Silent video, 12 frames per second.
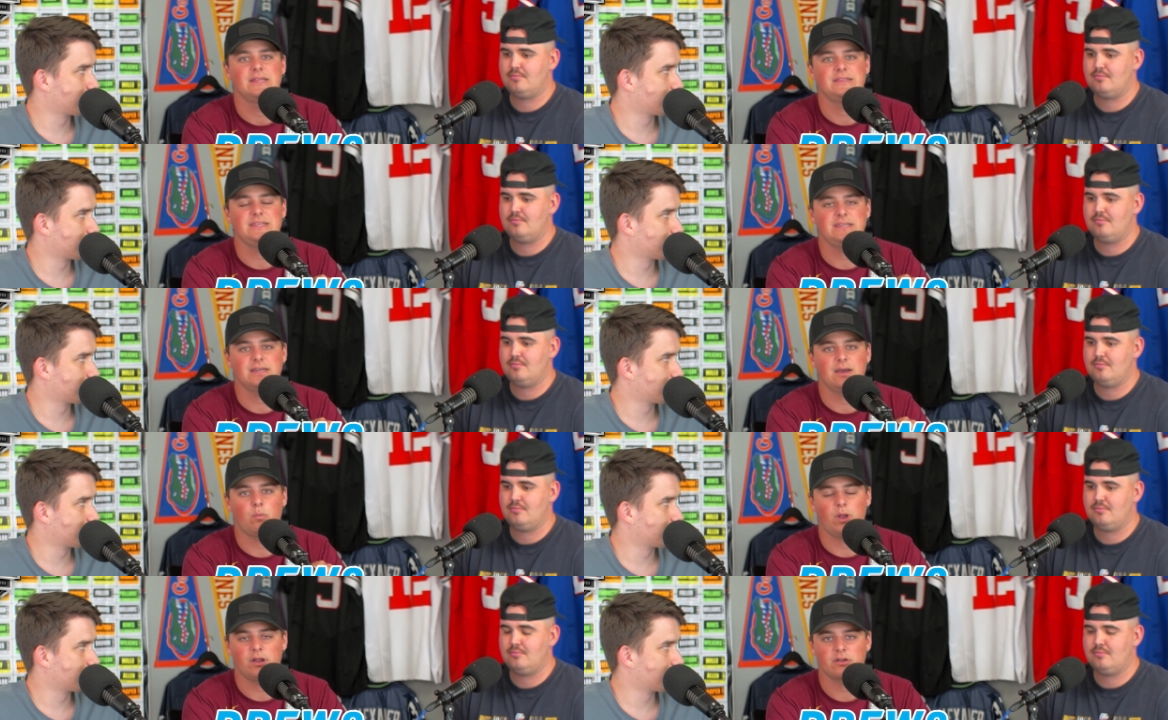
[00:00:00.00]

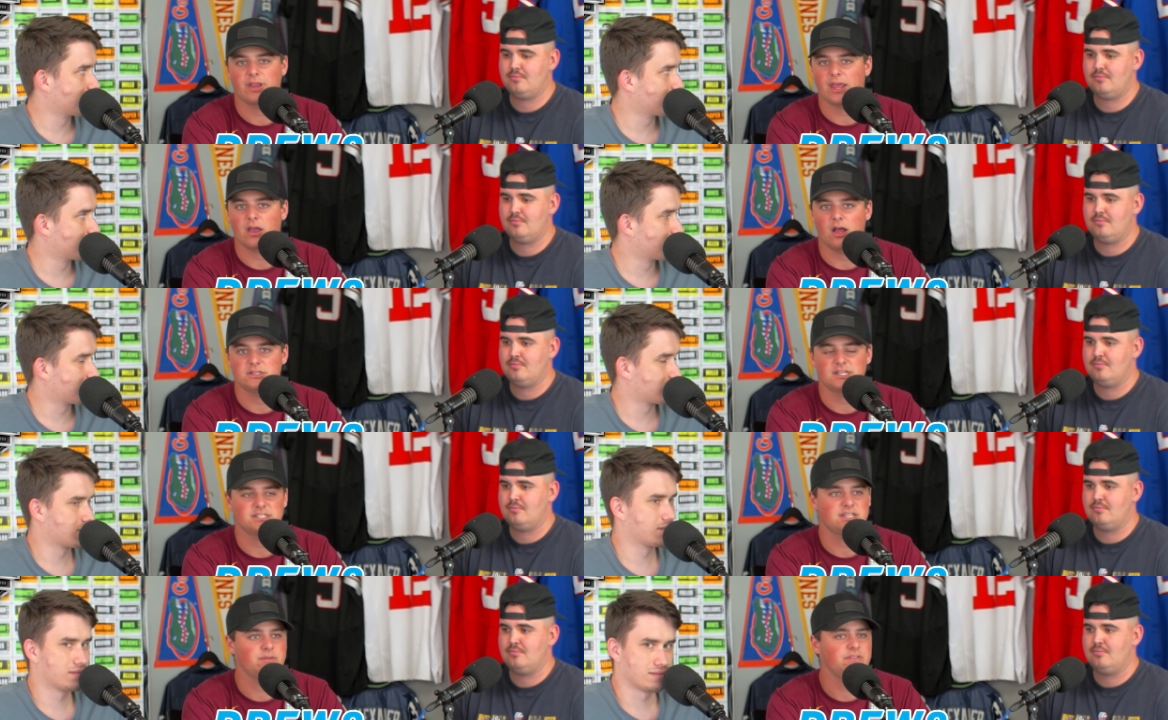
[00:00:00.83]
Speaker 1: the 100K
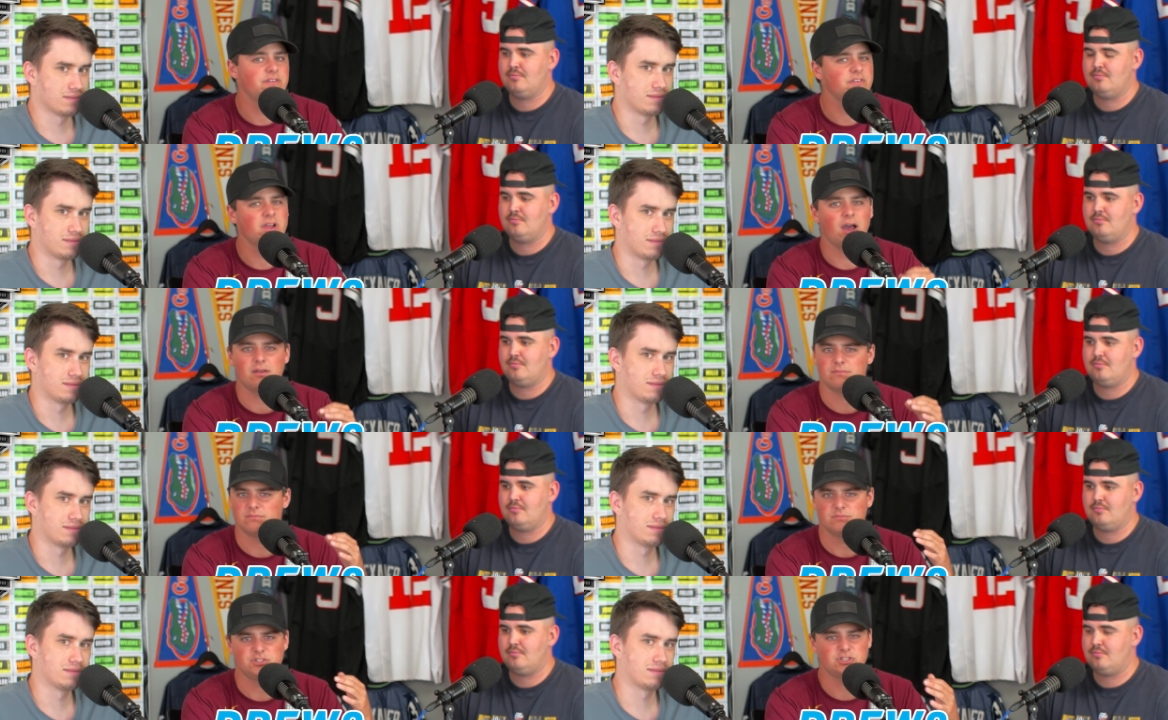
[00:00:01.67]
contest. And we've even
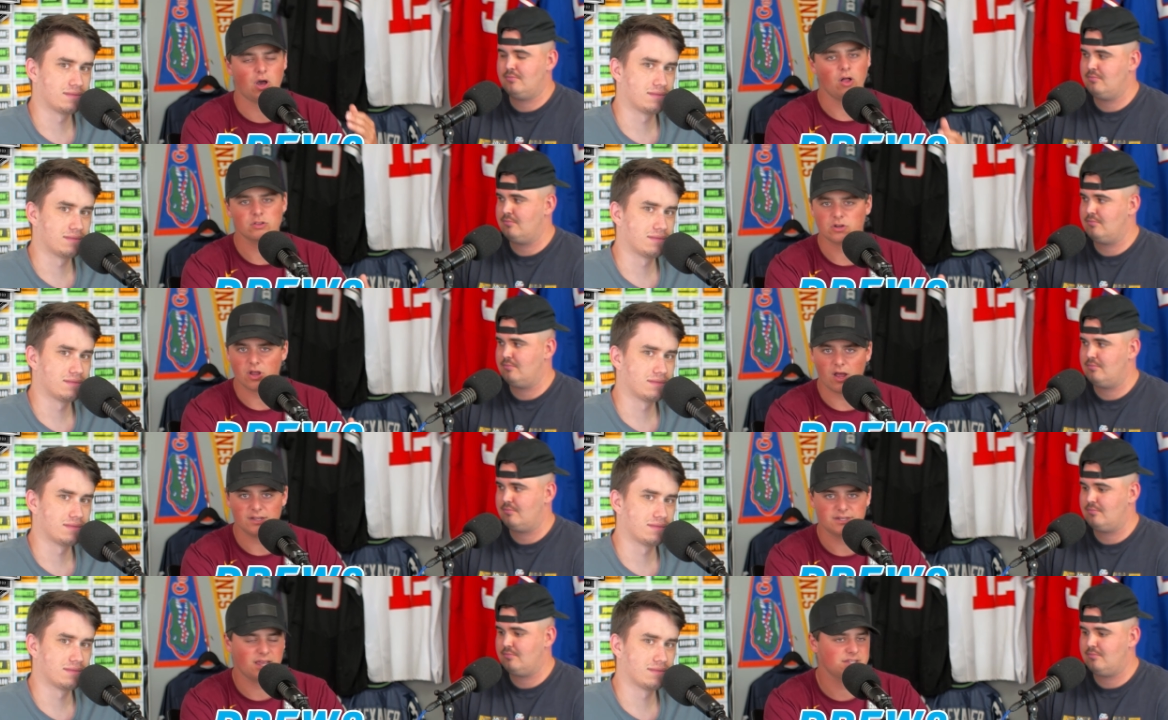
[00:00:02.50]
got dollar
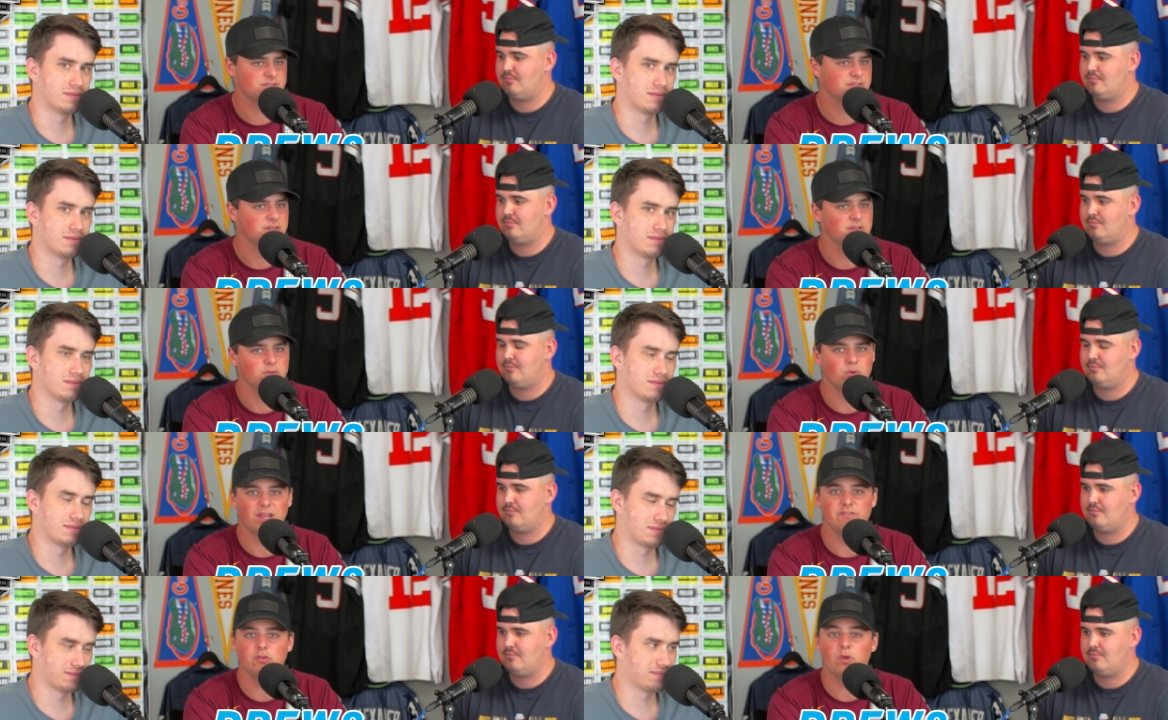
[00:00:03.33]
contest.
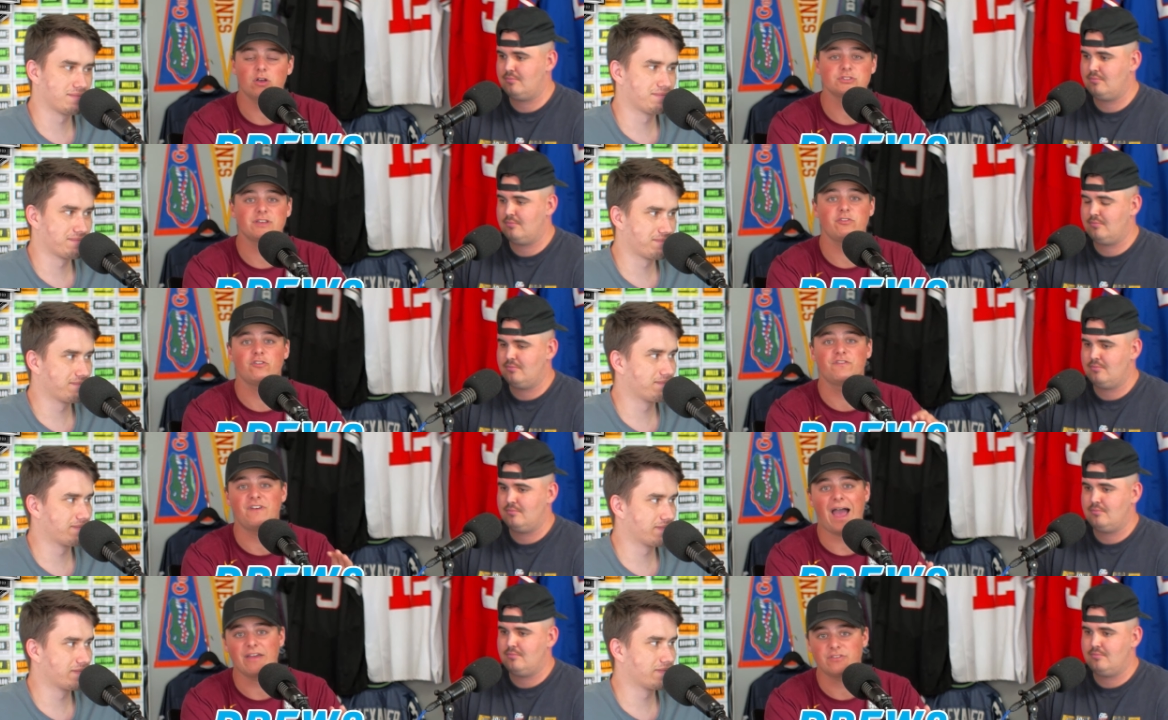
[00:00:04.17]
We're giving you, we also give you
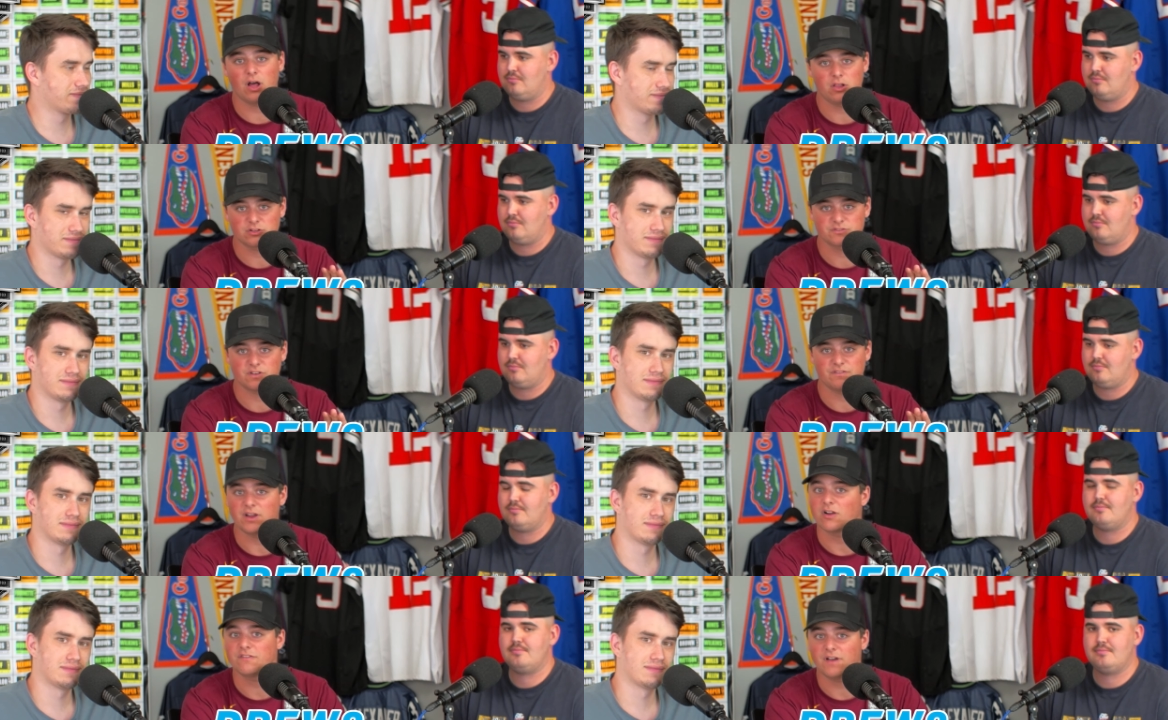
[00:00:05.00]
five dollars
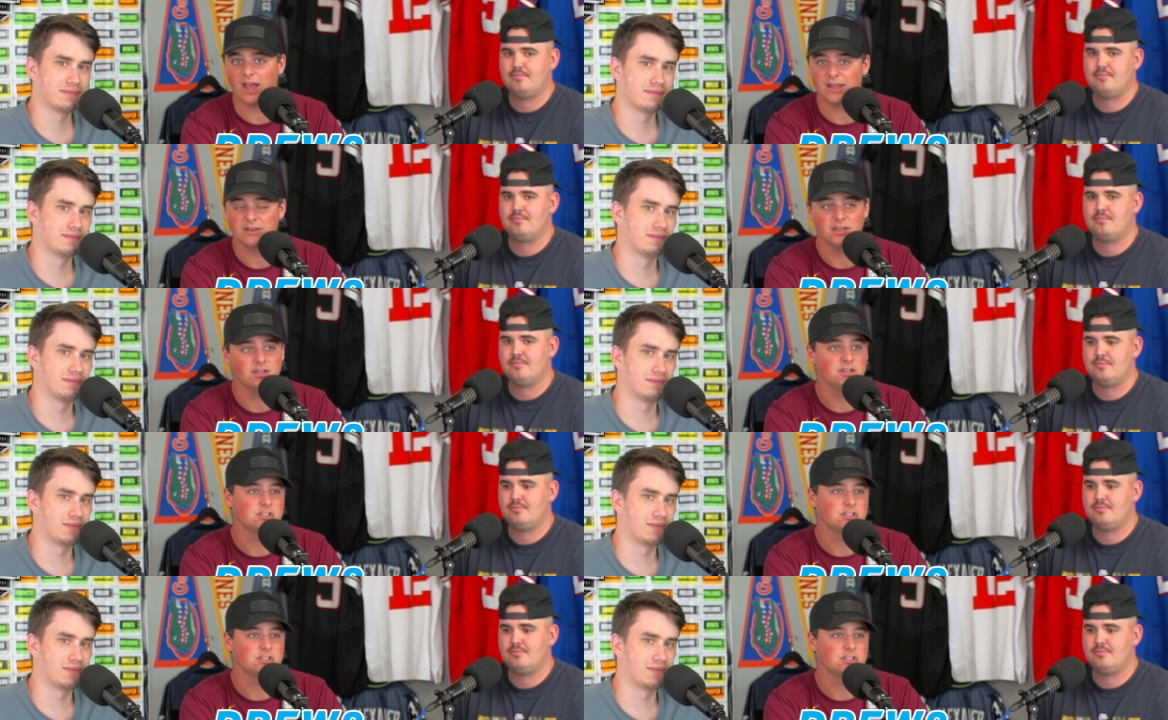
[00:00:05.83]
for verifying.